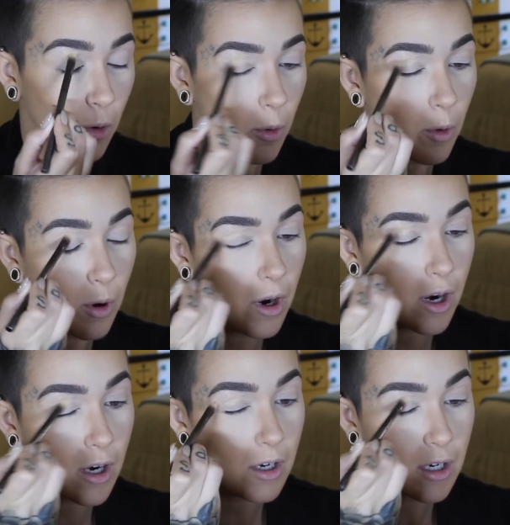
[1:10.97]

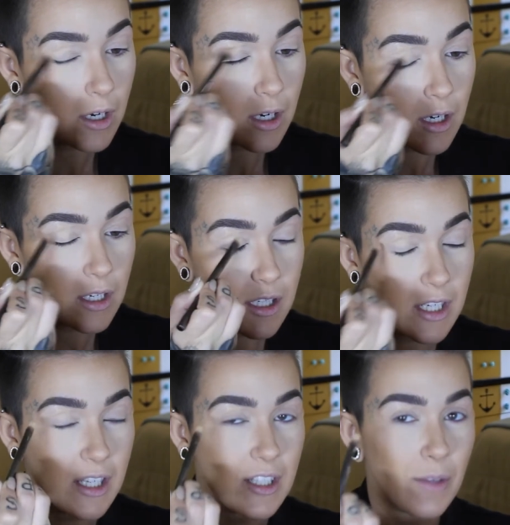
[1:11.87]
or just